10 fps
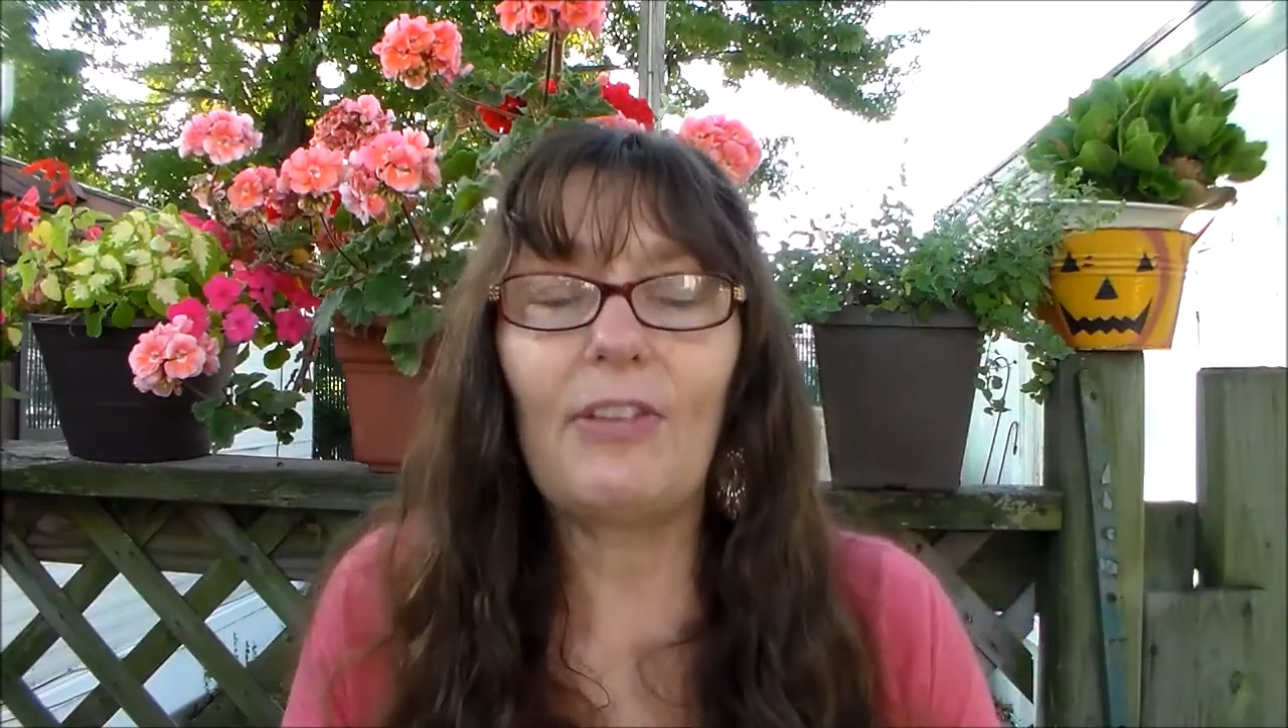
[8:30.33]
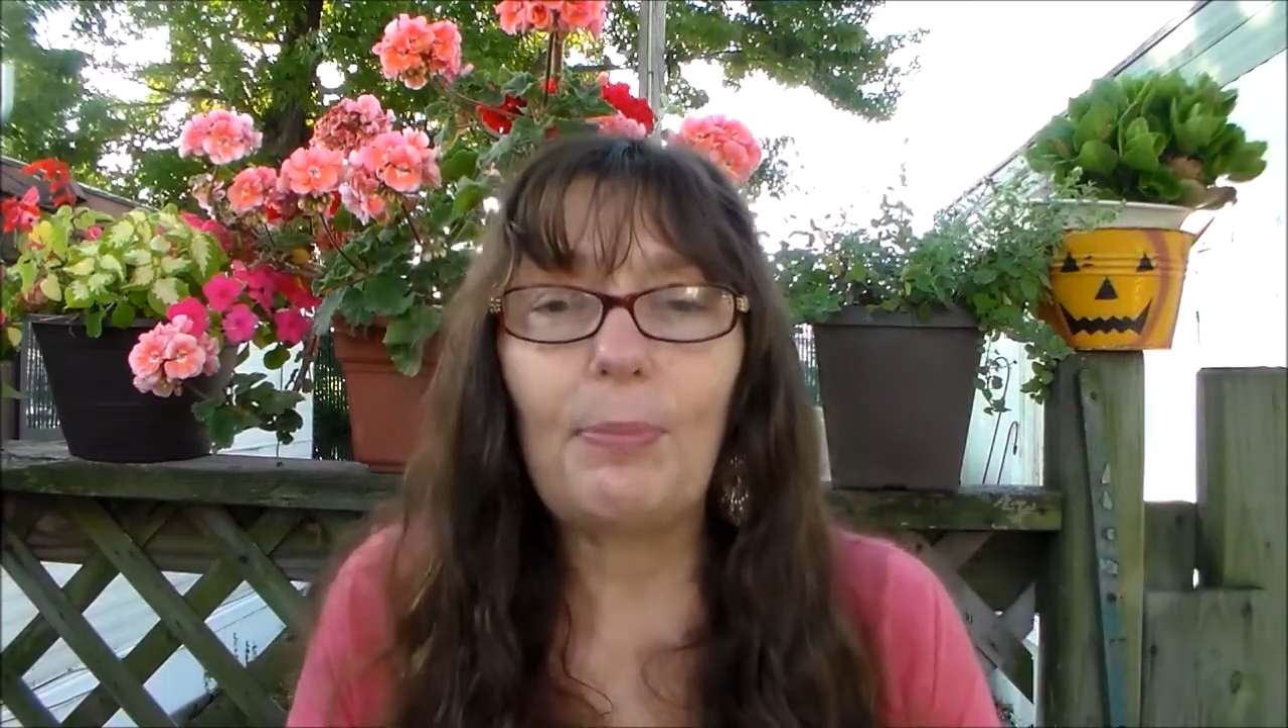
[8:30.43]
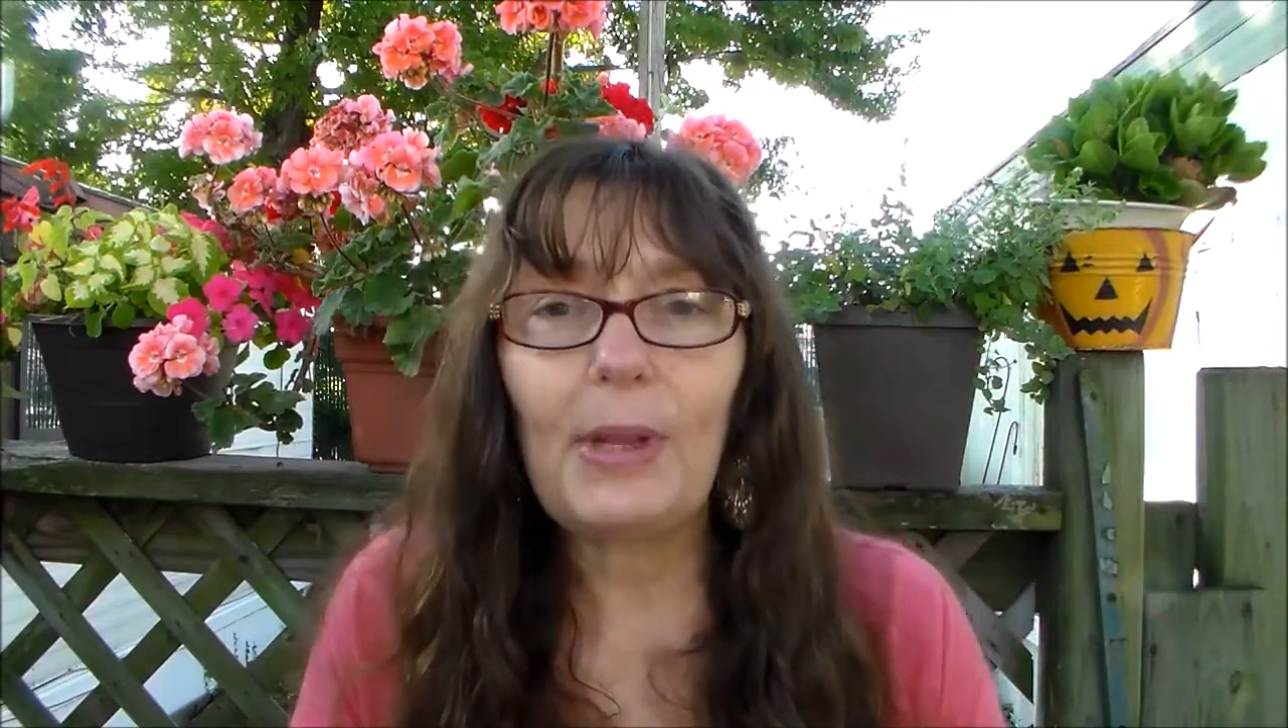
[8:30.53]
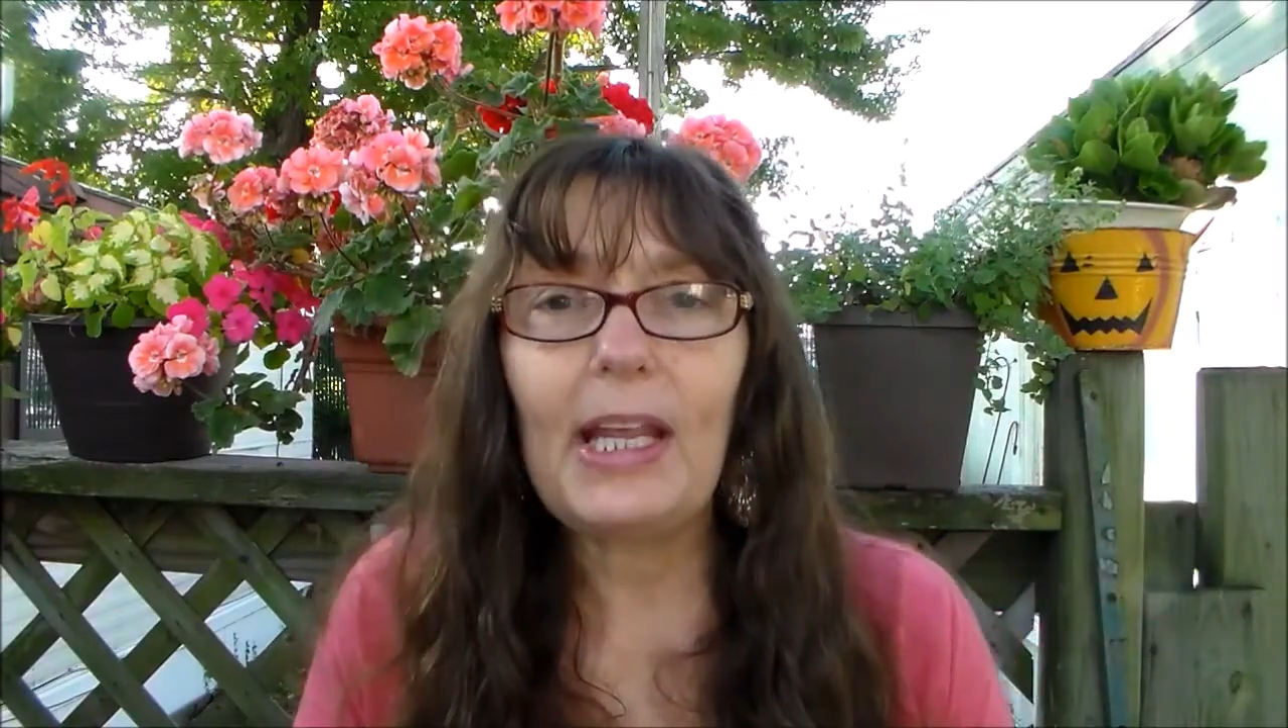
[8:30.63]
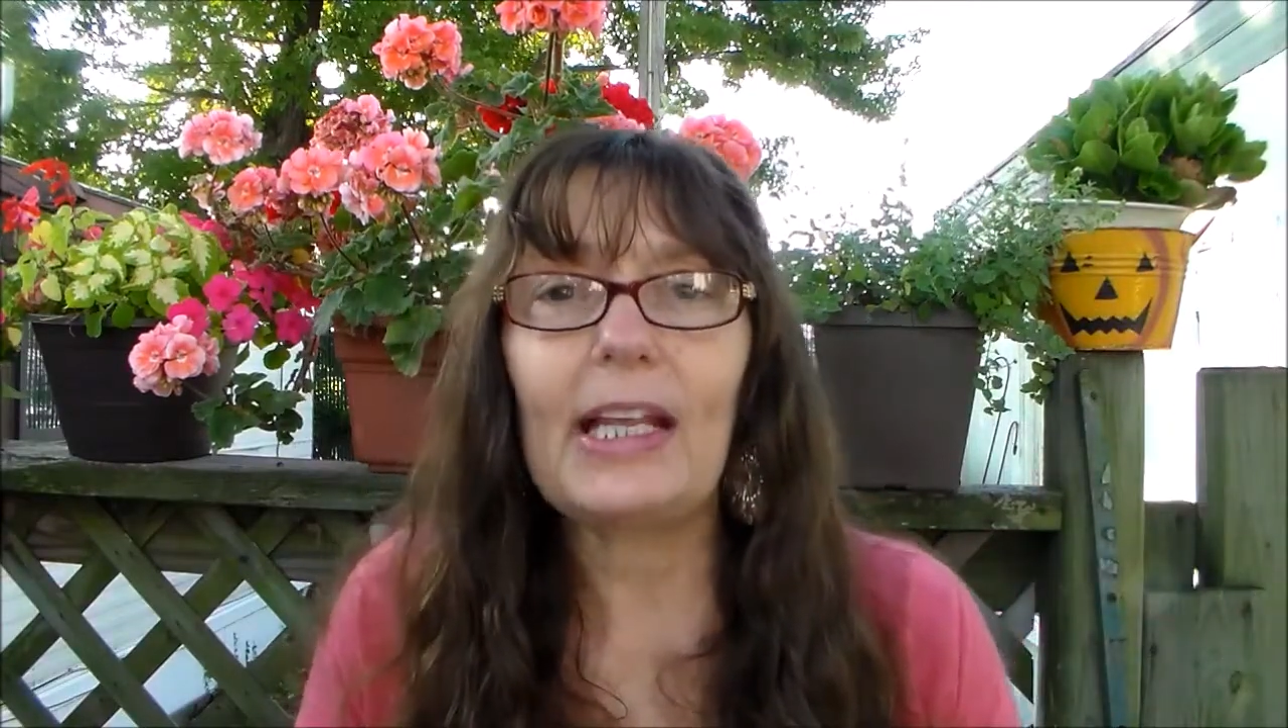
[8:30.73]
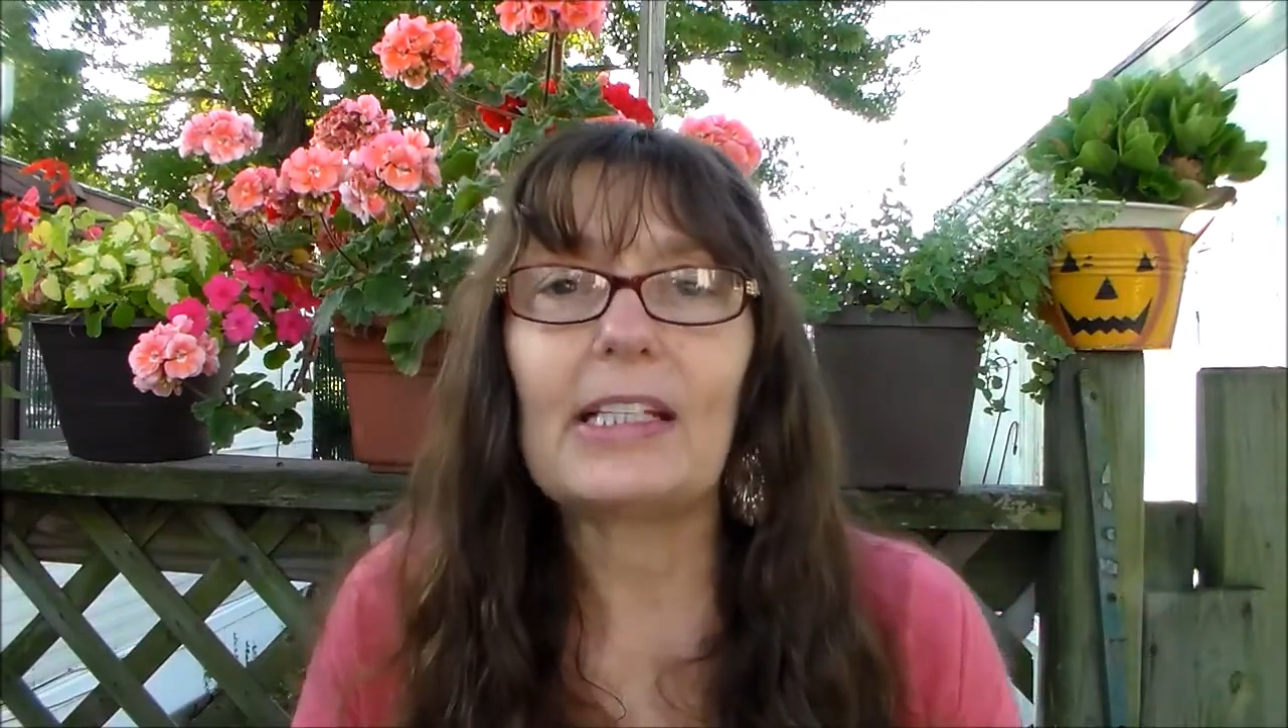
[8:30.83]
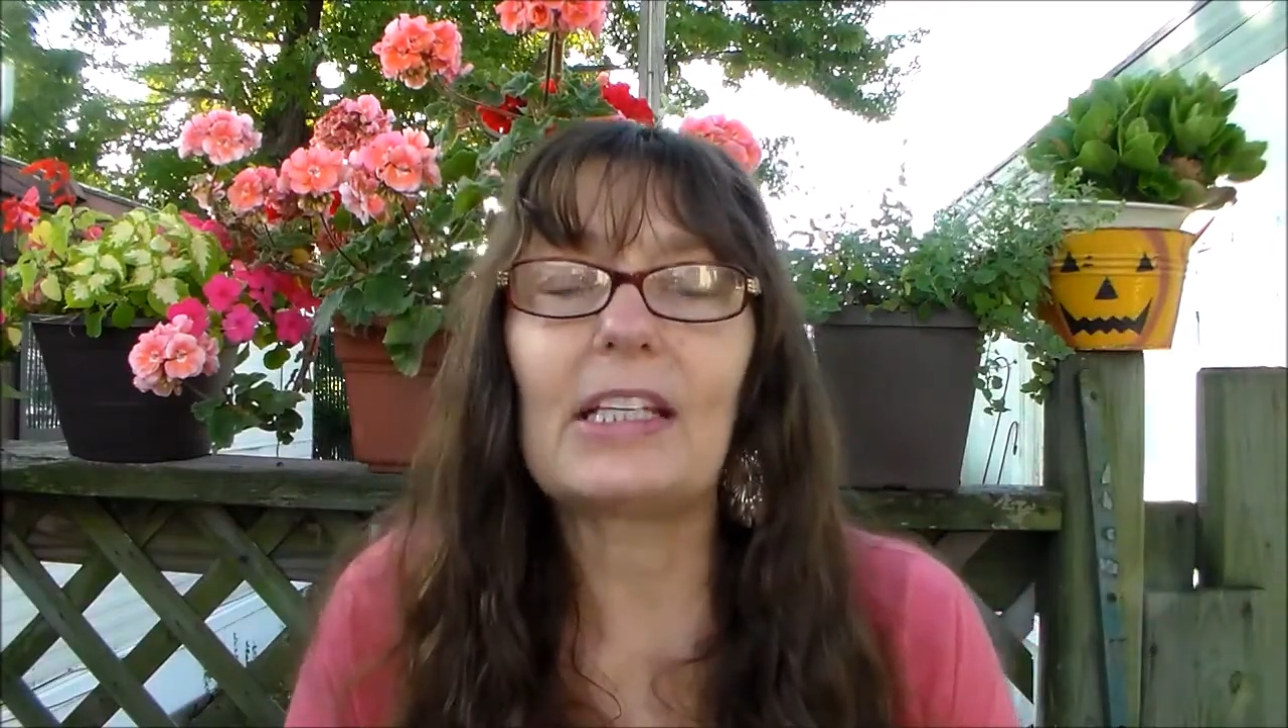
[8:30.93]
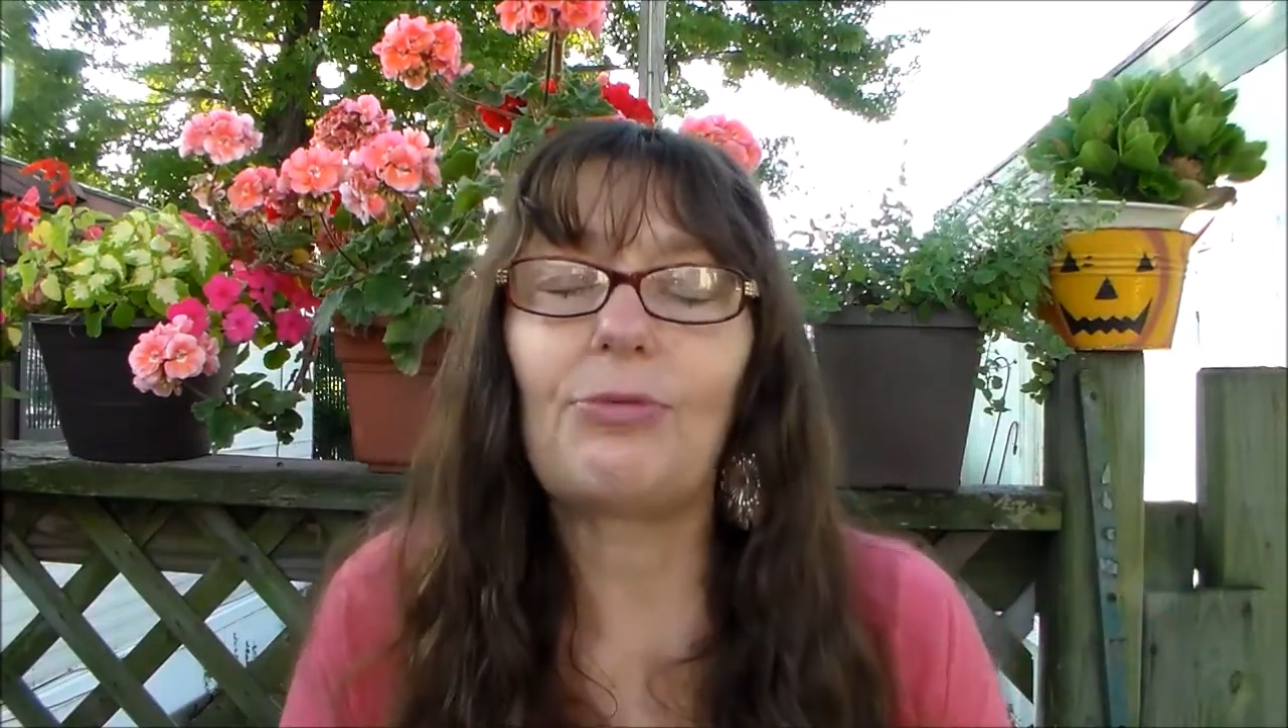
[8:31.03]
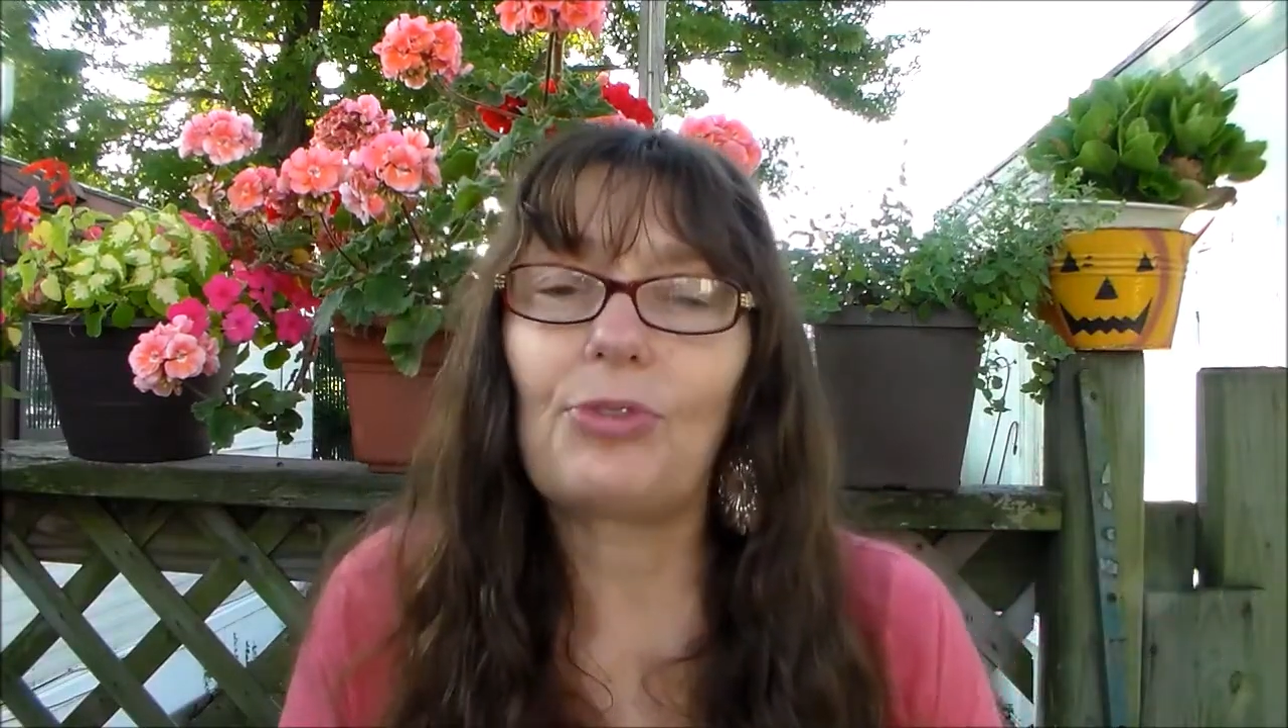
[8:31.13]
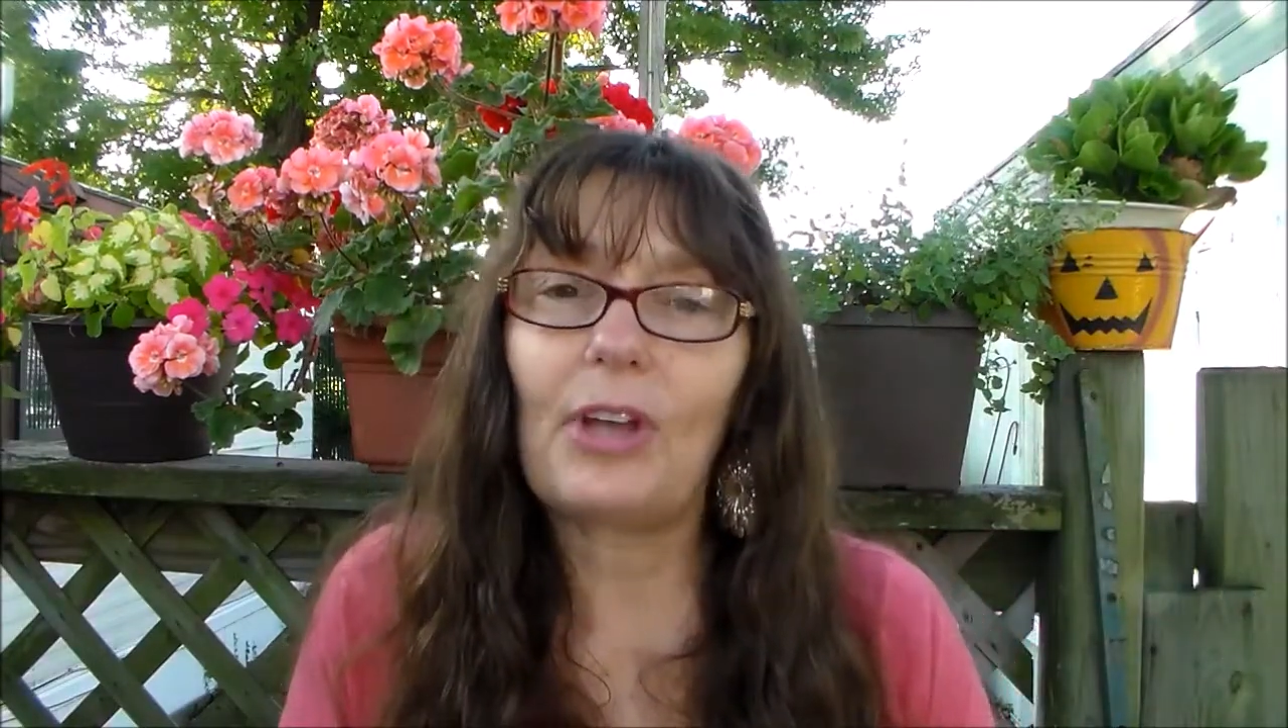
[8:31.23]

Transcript: in peace and,